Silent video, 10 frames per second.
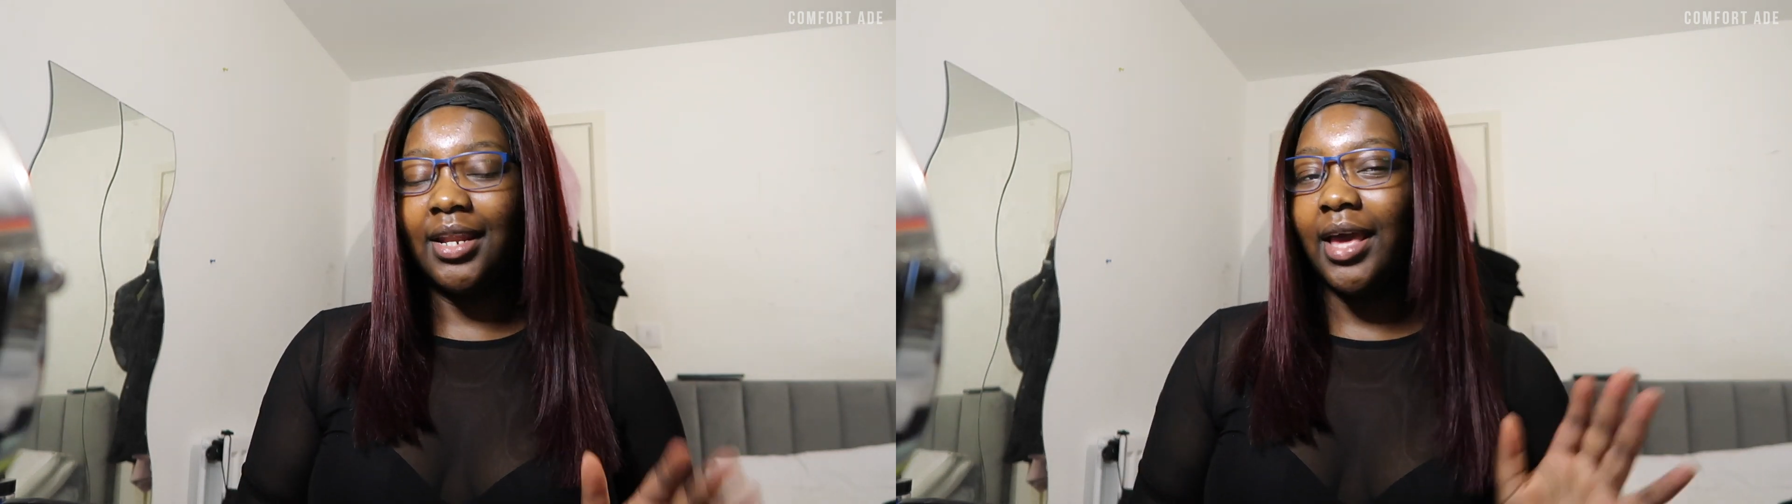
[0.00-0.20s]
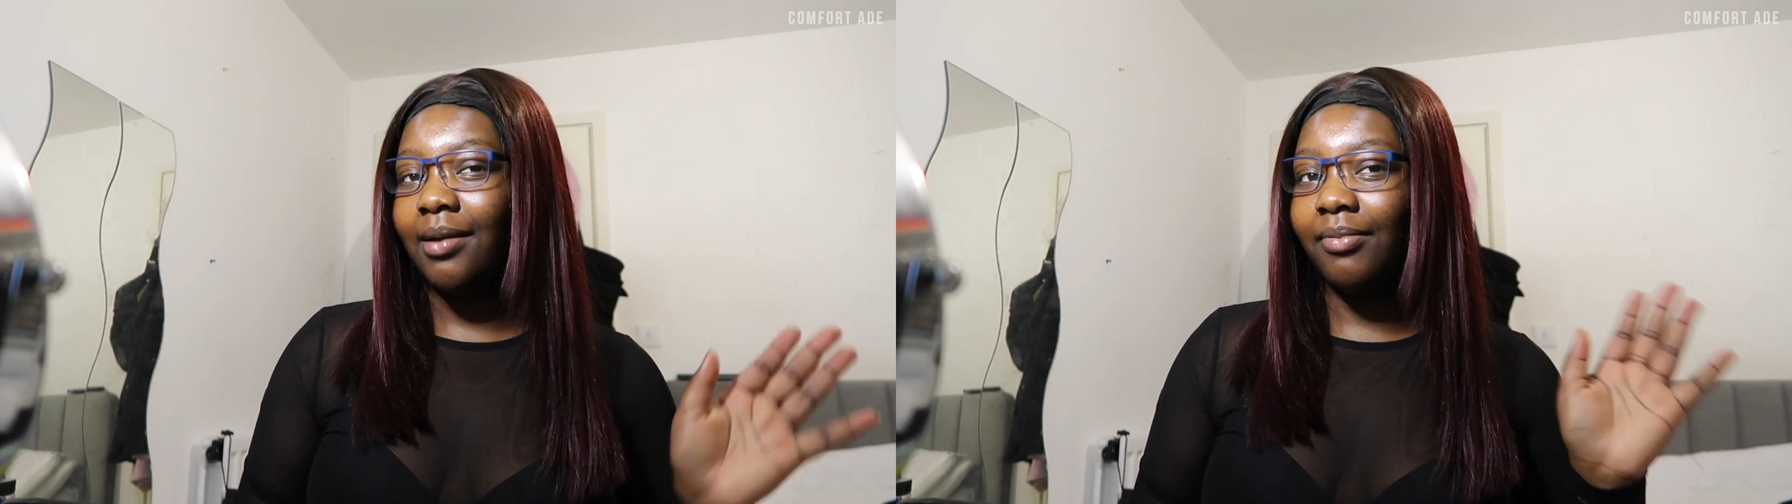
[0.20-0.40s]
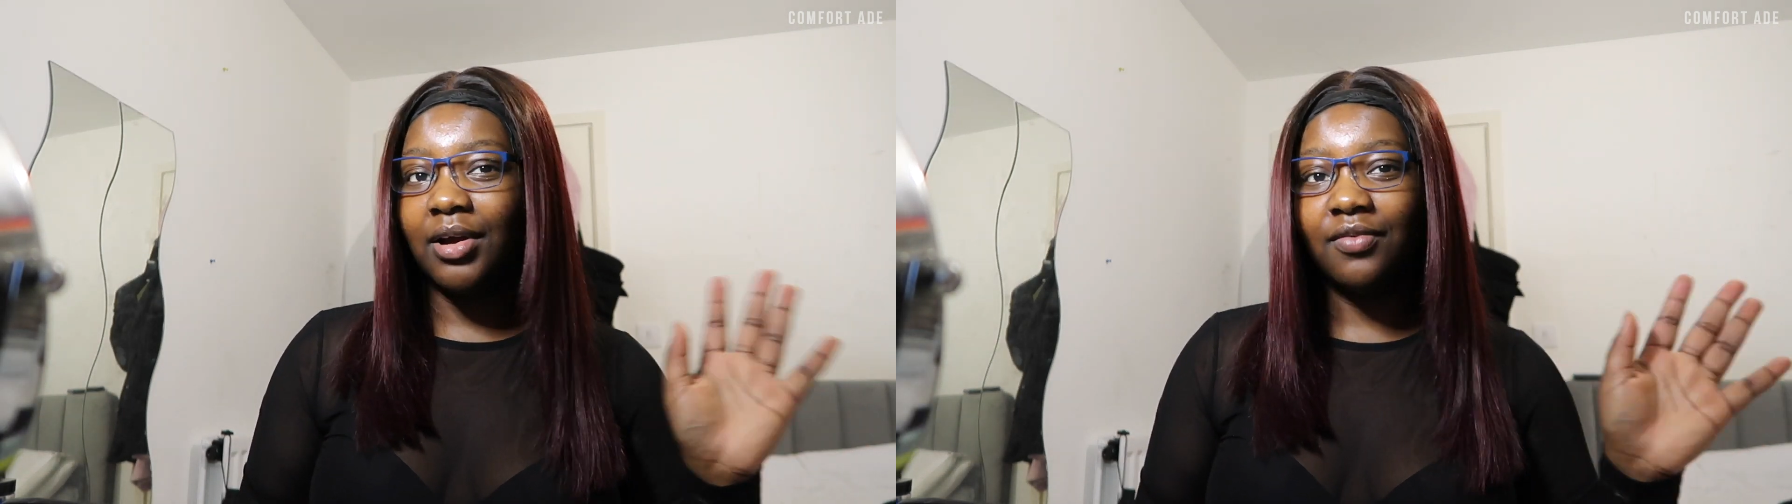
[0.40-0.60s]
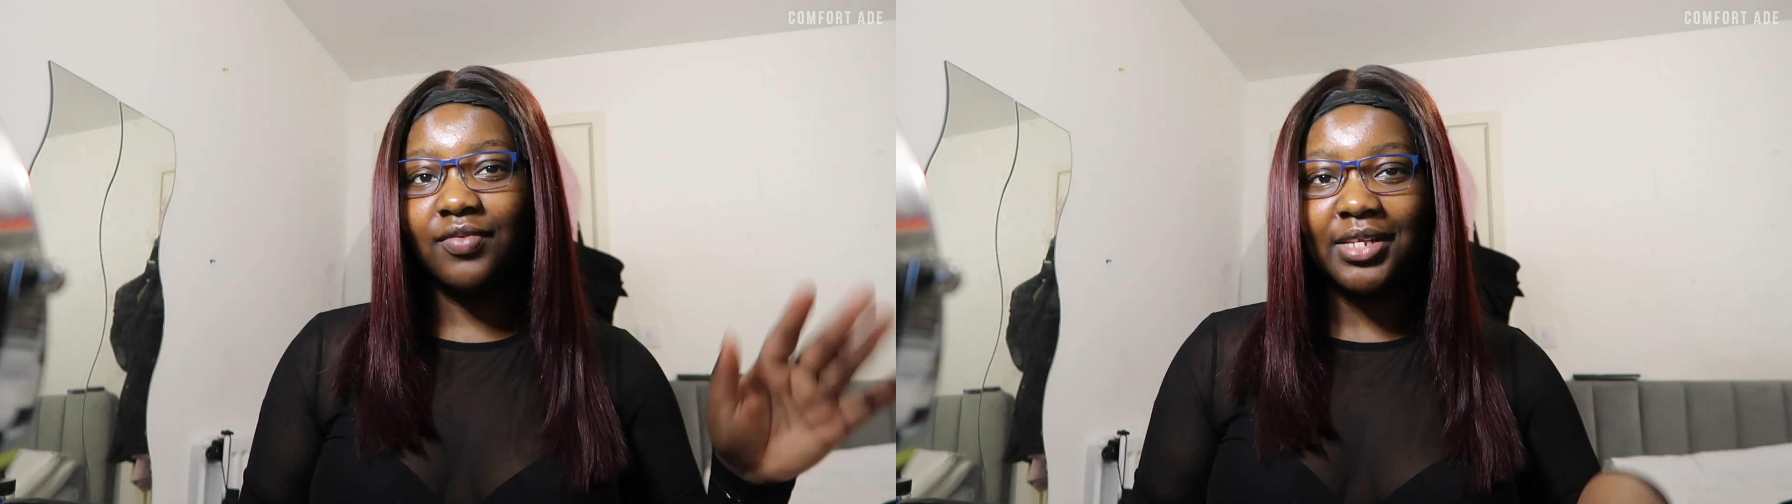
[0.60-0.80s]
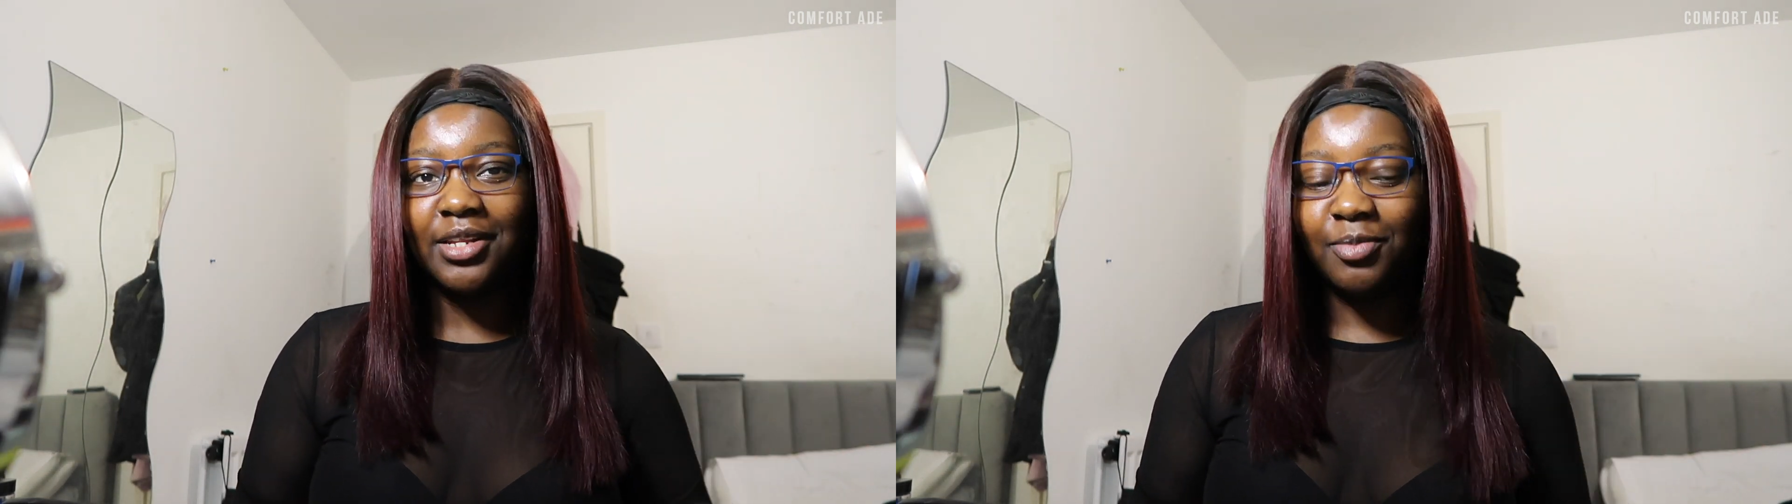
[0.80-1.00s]
and Hair Proud
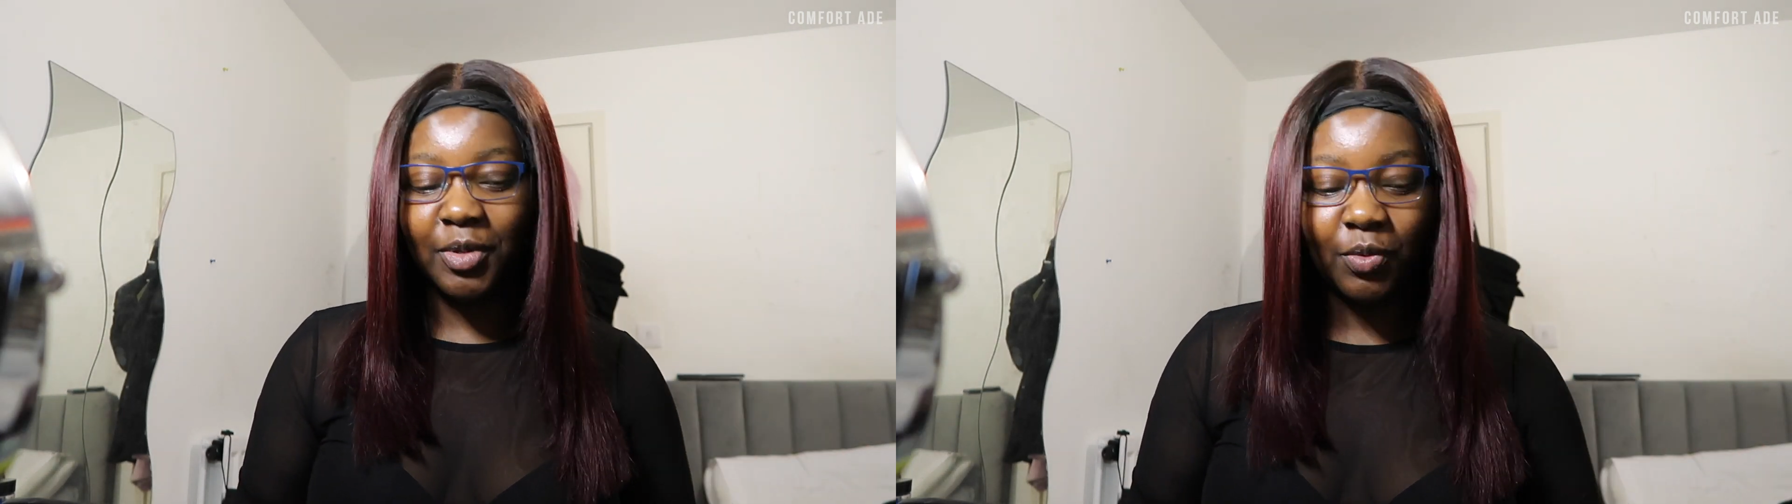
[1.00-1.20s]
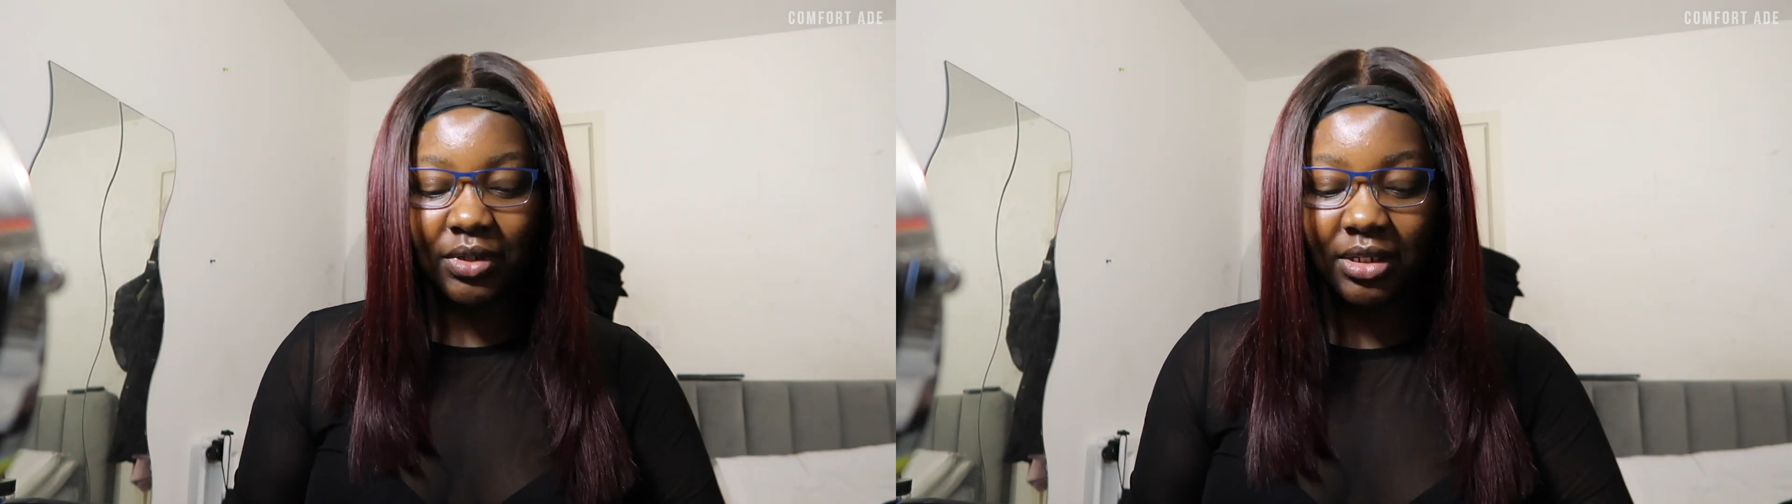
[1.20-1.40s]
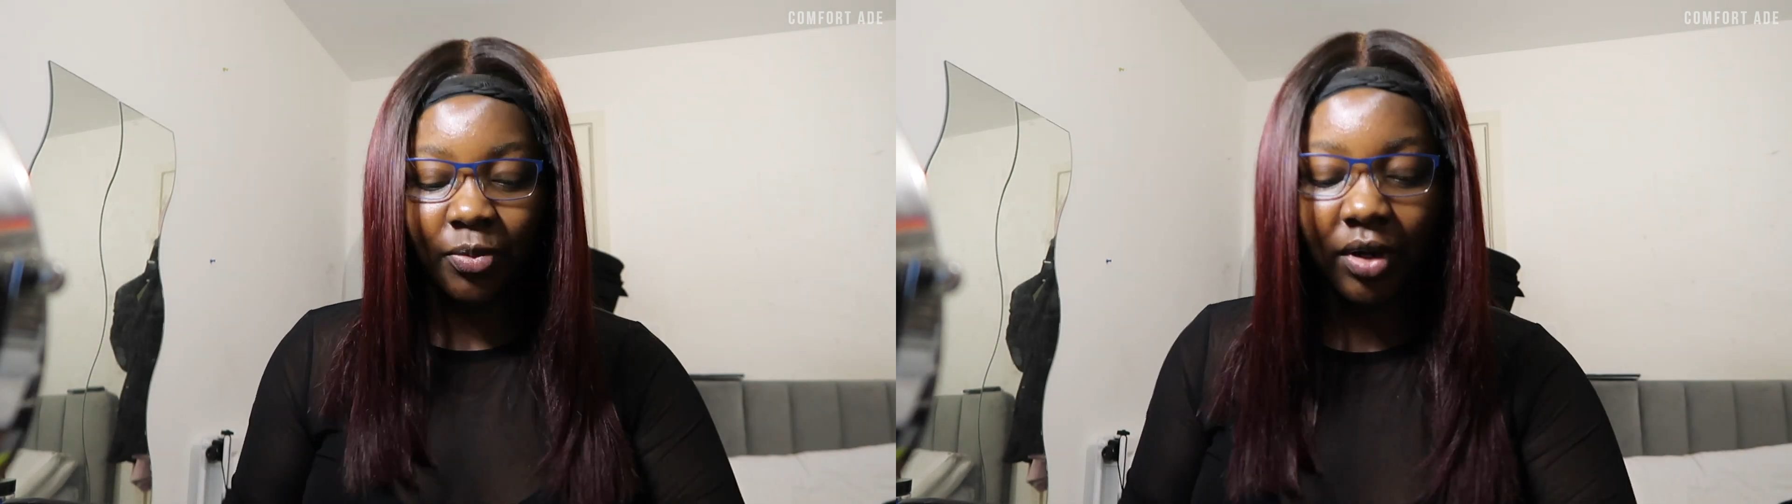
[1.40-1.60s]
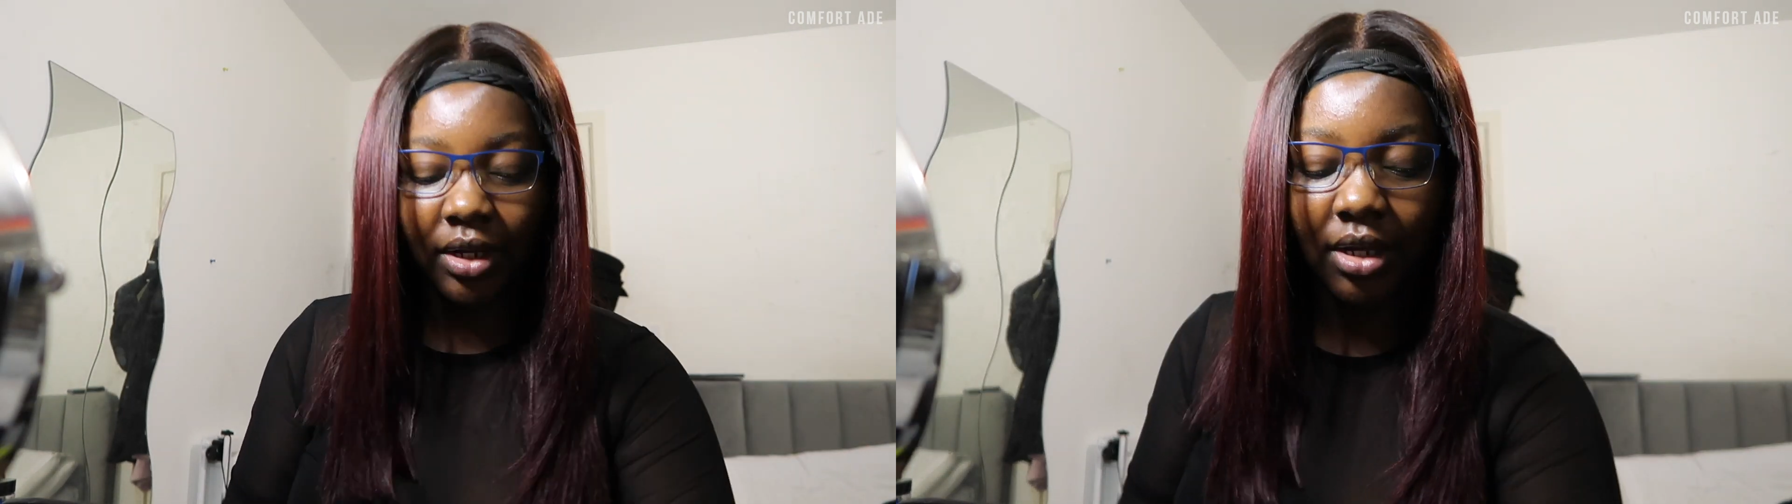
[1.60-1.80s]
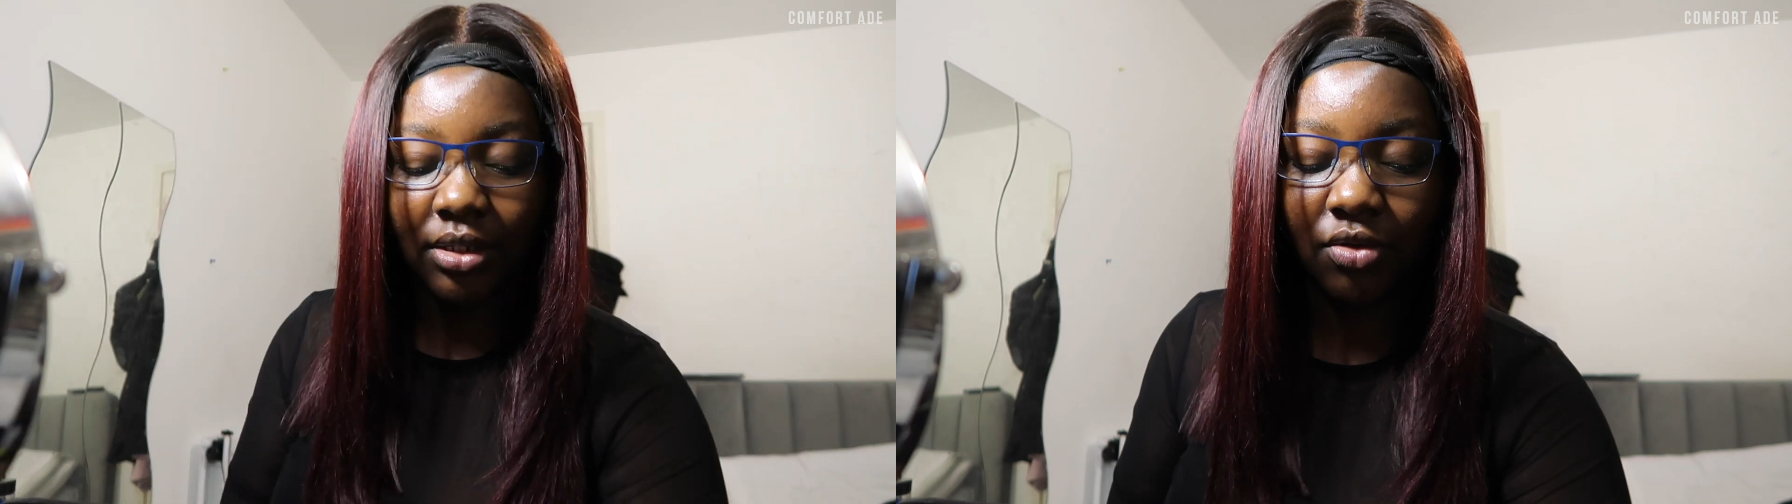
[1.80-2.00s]
for sending me all these
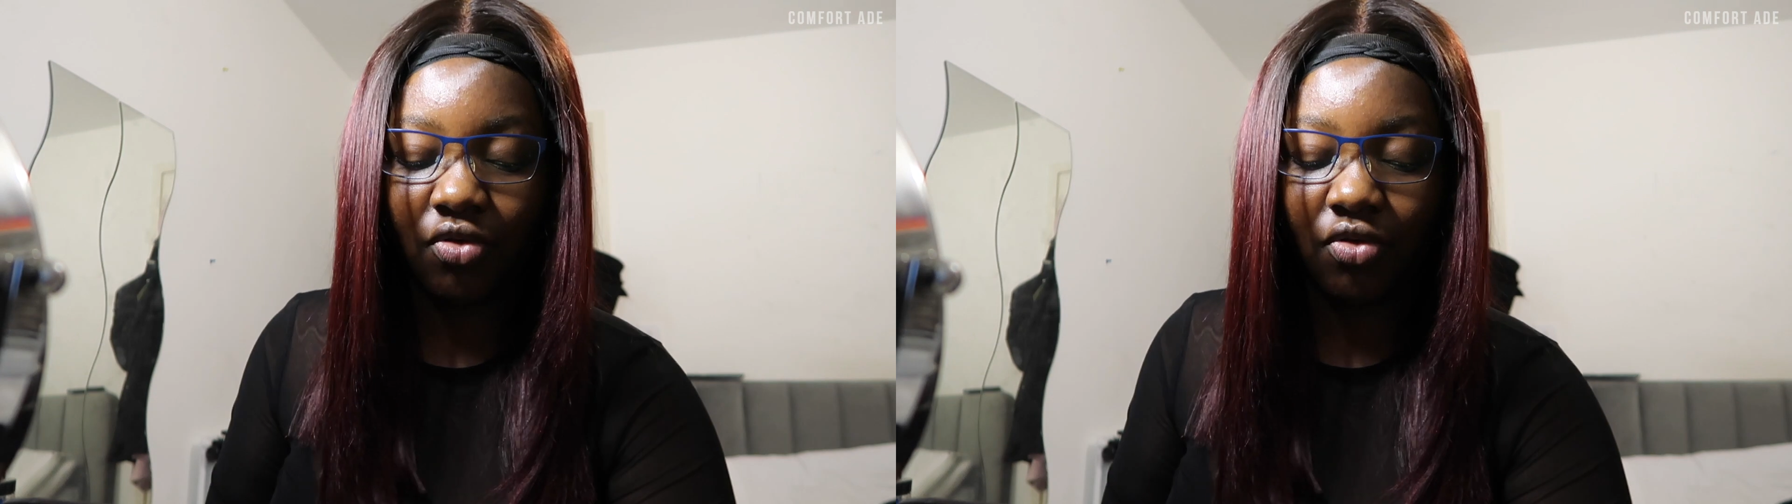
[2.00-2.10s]
products.